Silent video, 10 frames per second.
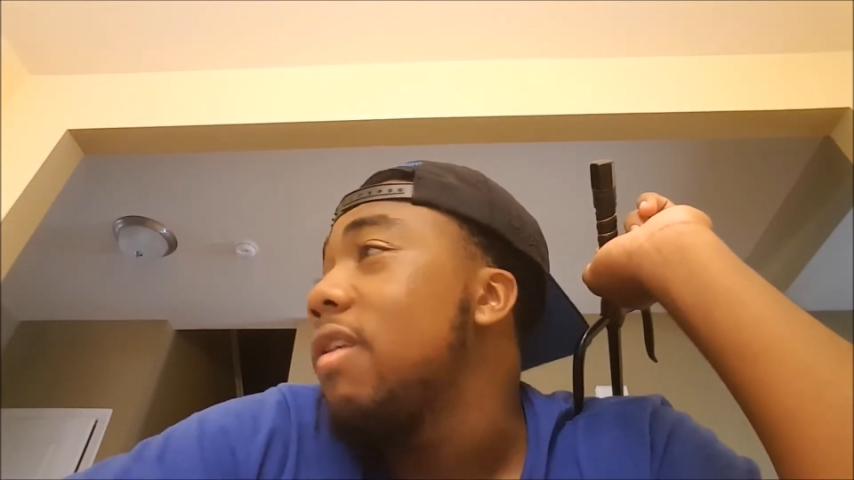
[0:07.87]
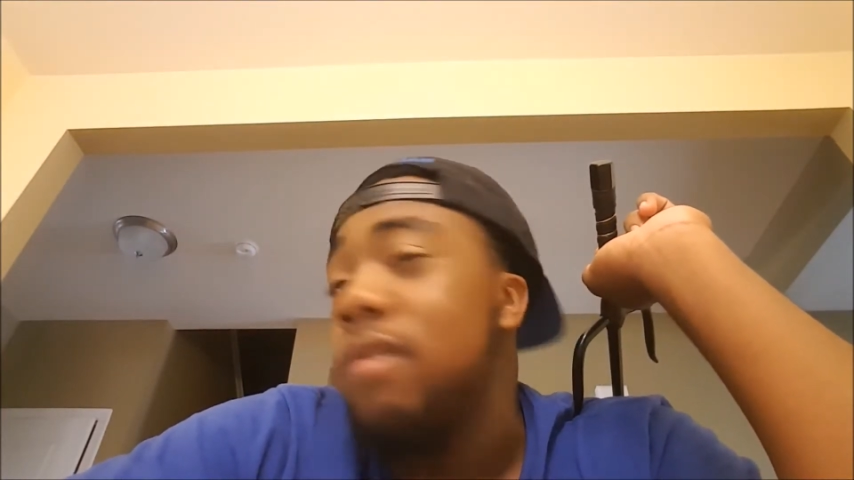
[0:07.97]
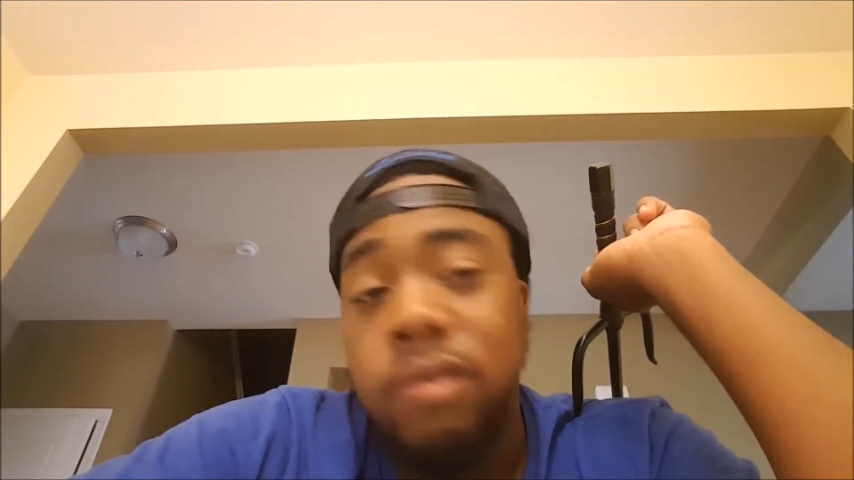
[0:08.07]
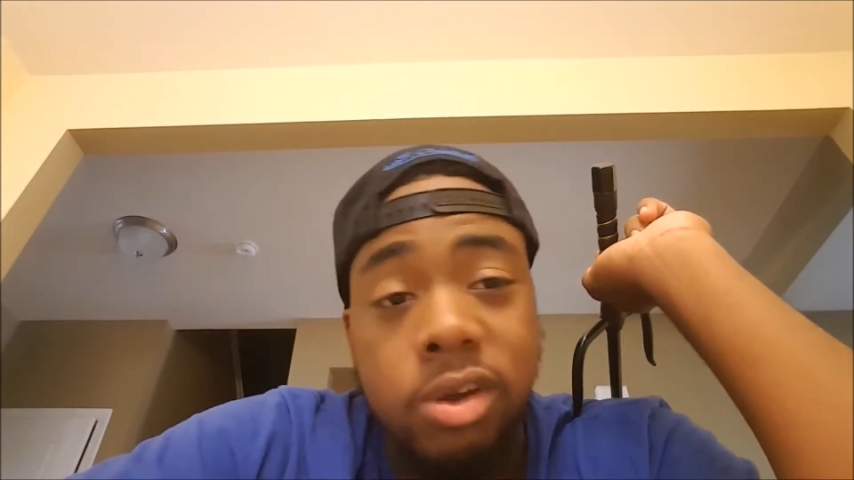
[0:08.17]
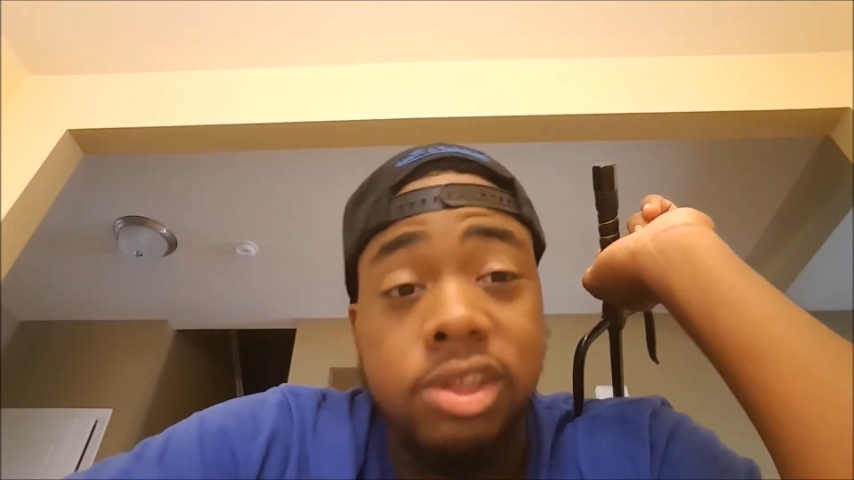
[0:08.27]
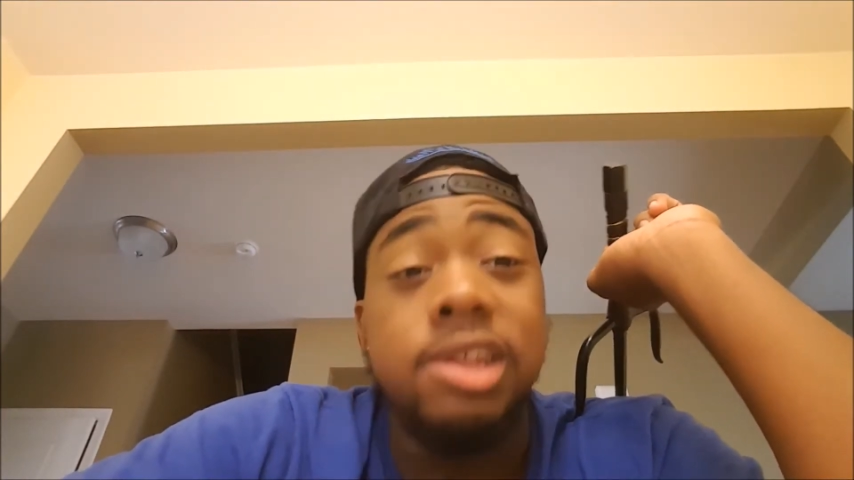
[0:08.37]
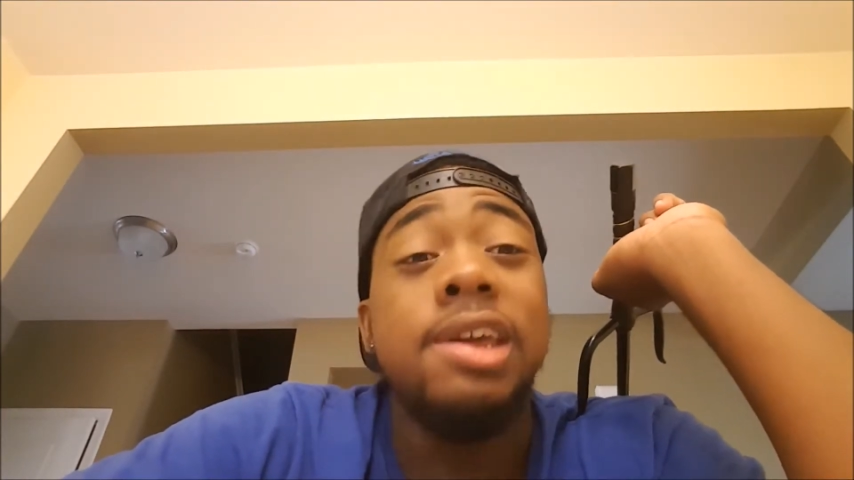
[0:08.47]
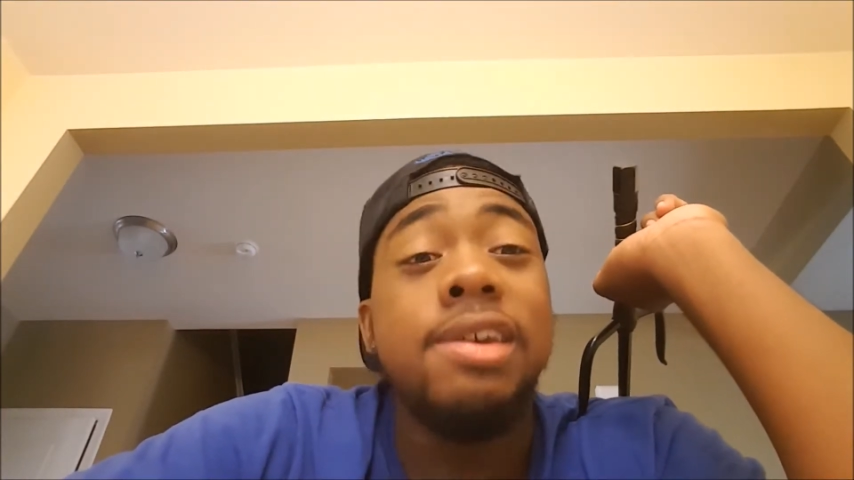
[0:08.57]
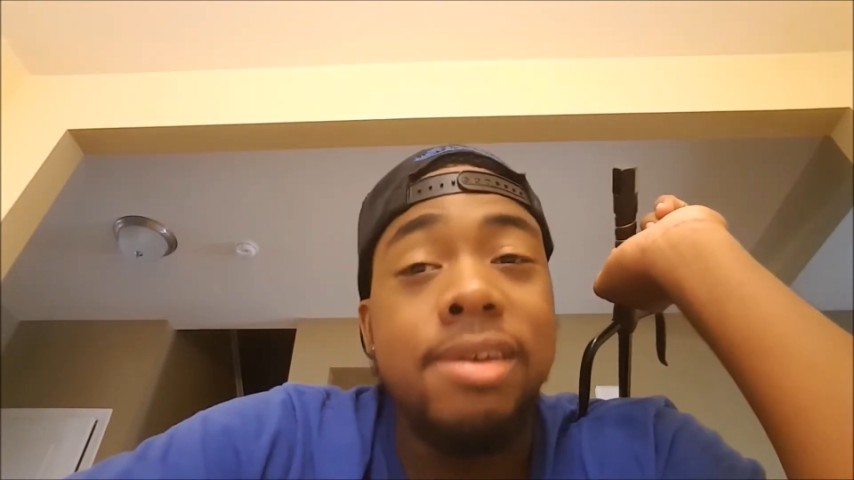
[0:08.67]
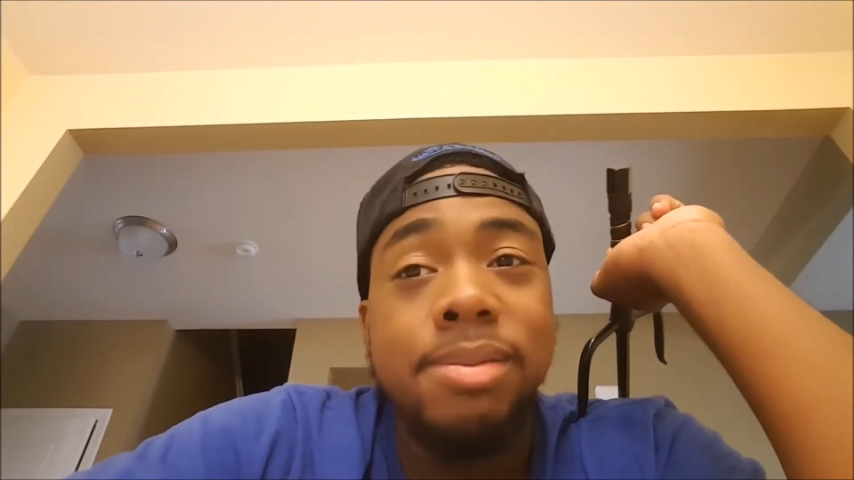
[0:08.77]
for the
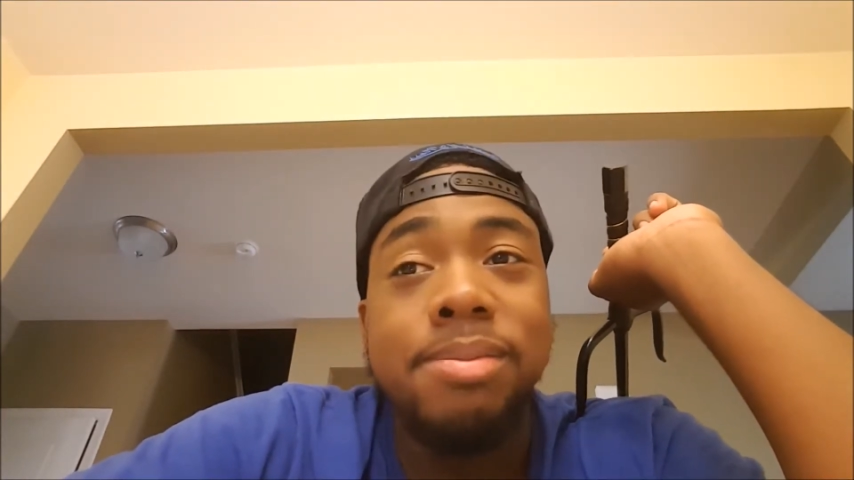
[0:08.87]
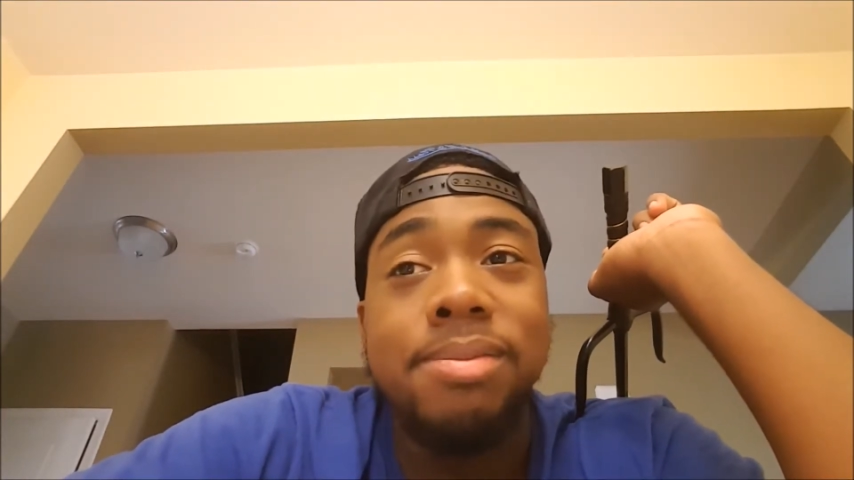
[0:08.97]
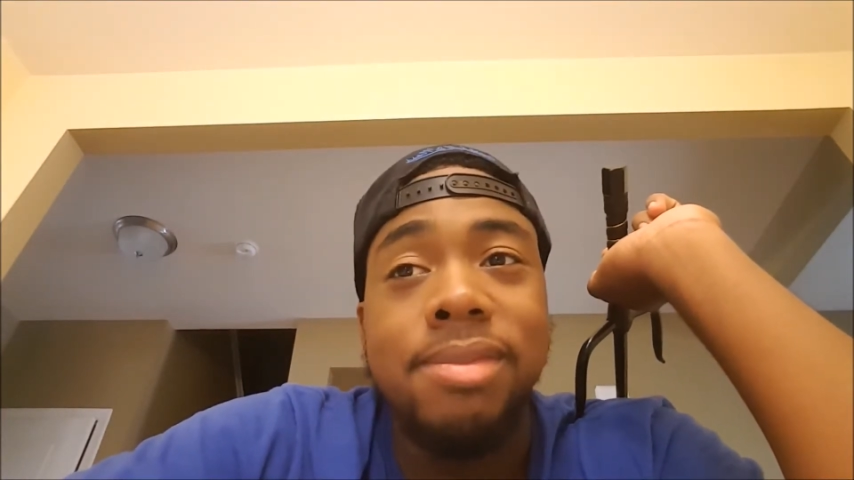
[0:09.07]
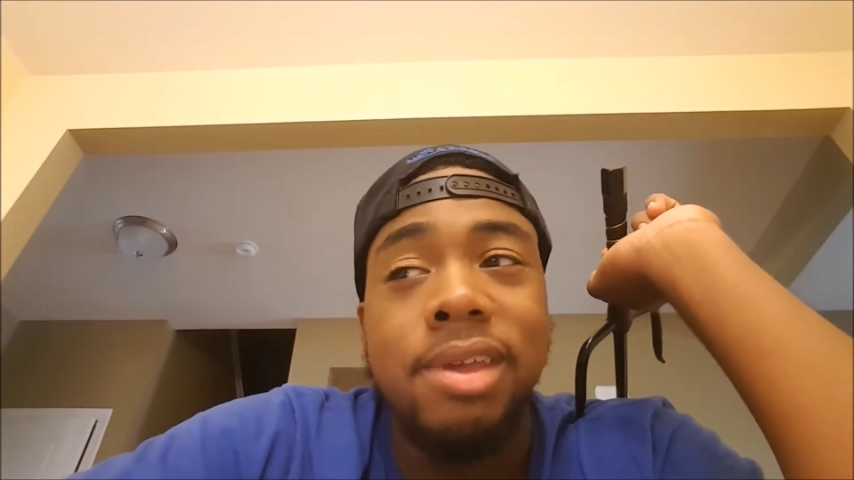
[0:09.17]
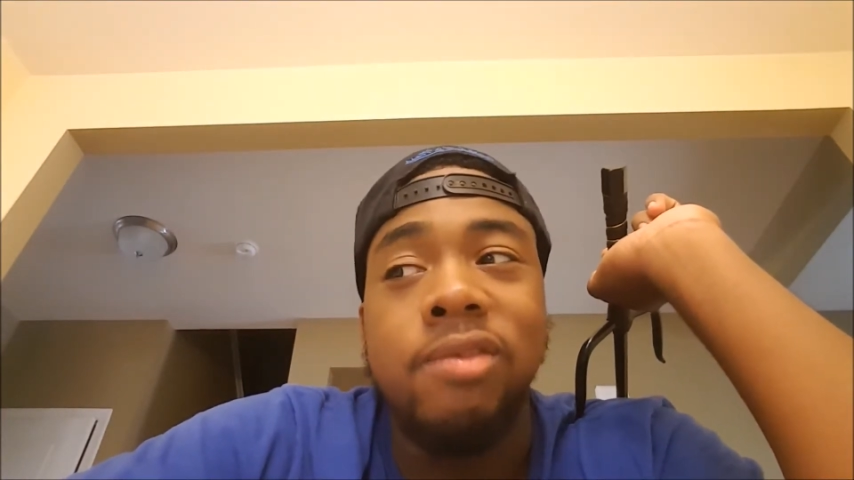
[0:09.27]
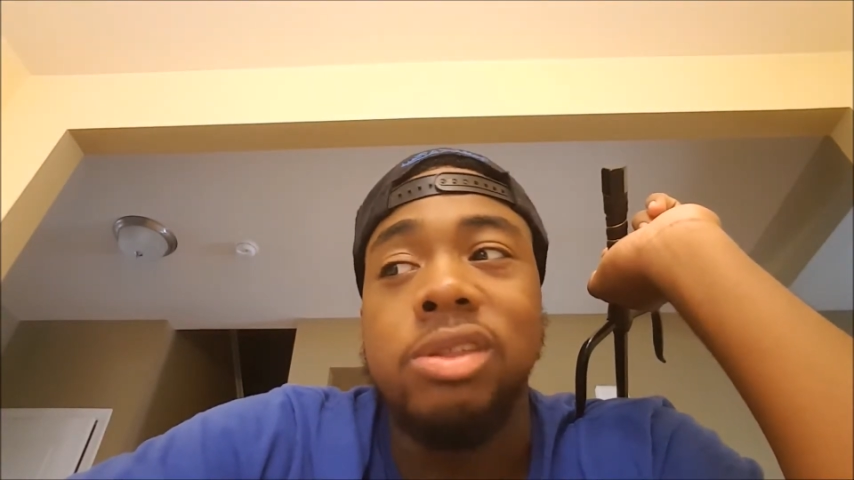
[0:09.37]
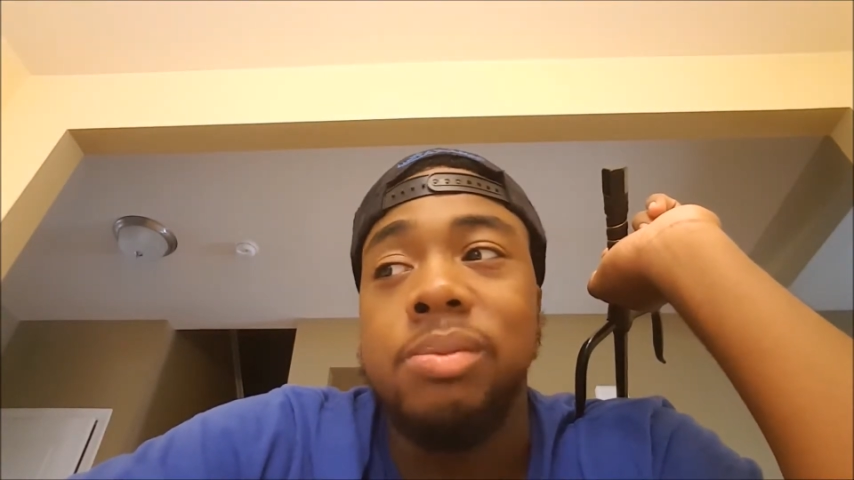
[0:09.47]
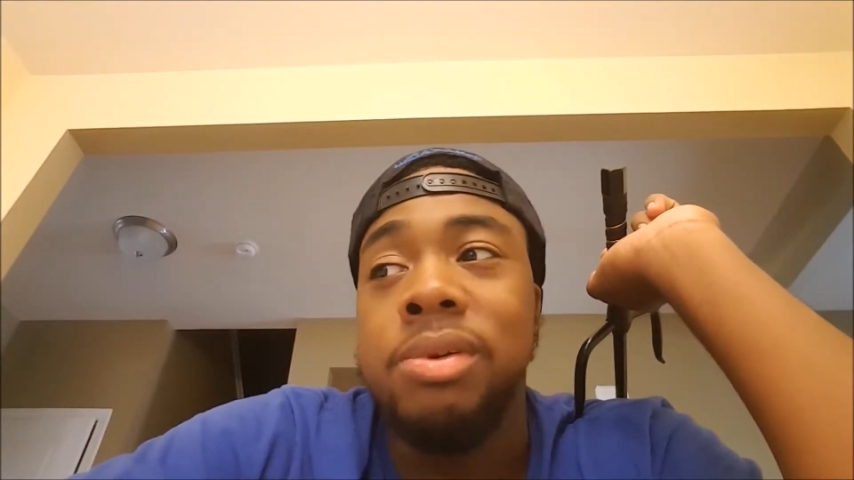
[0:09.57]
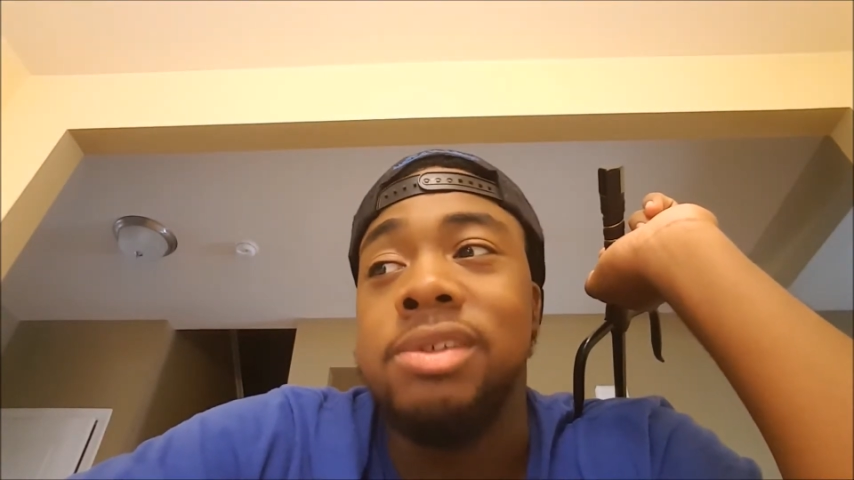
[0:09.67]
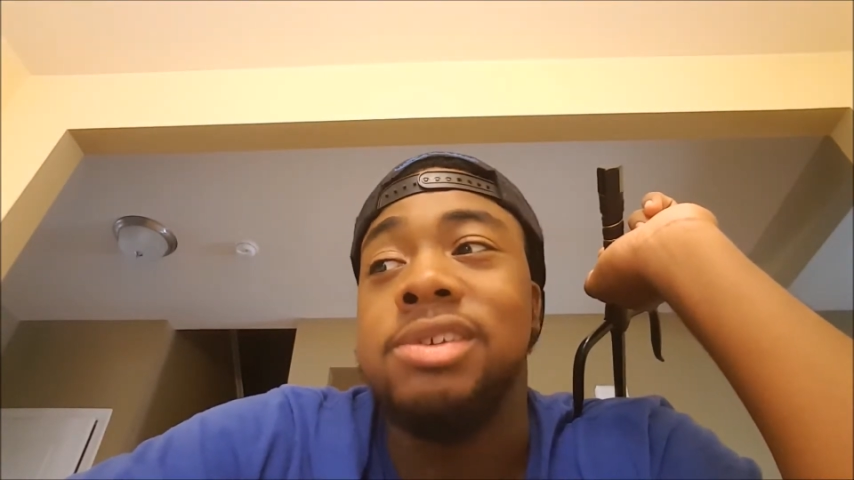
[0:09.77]
dick and for
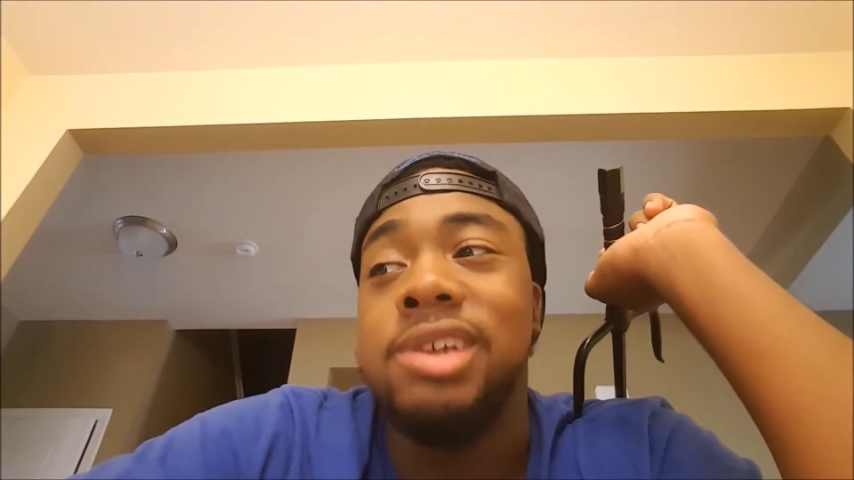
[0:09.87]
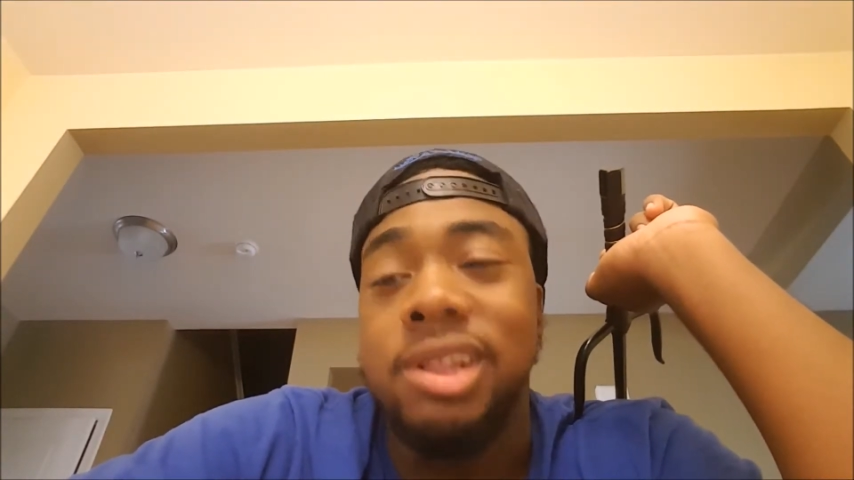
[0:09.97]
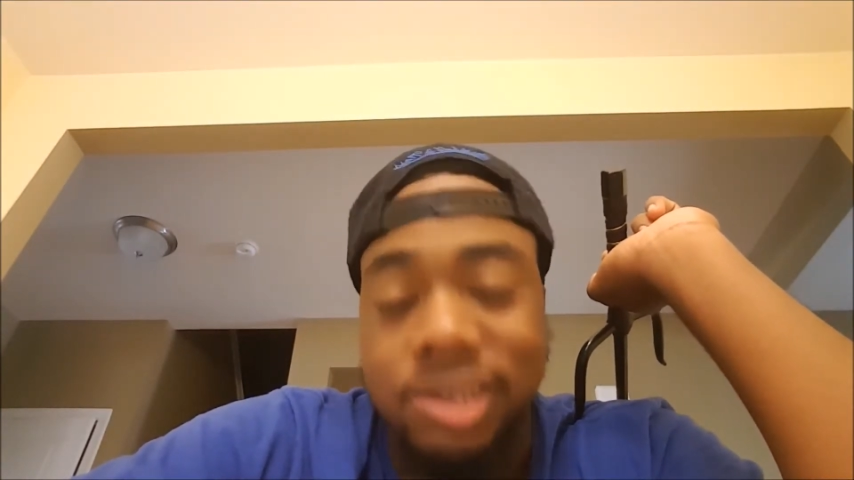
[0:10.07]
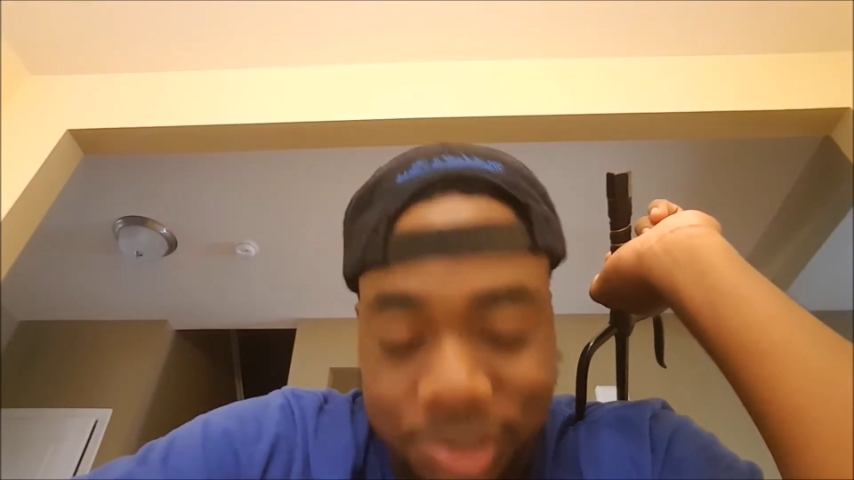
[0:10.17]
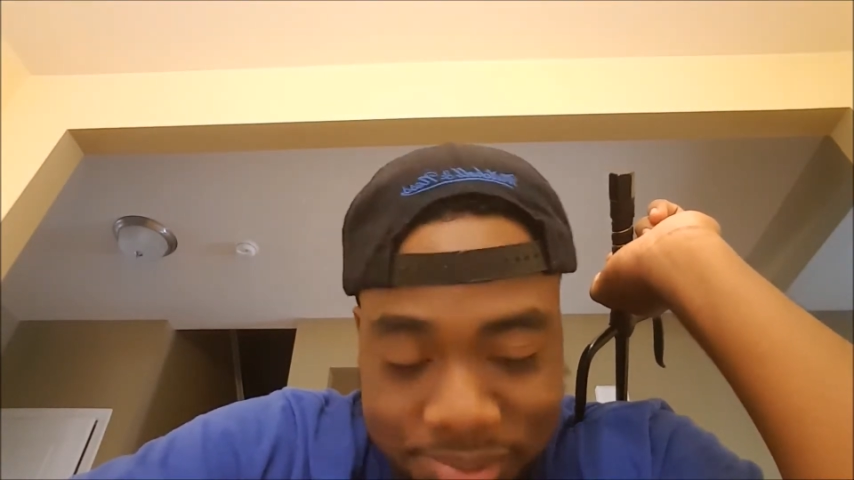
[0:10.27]
the pussy challenge.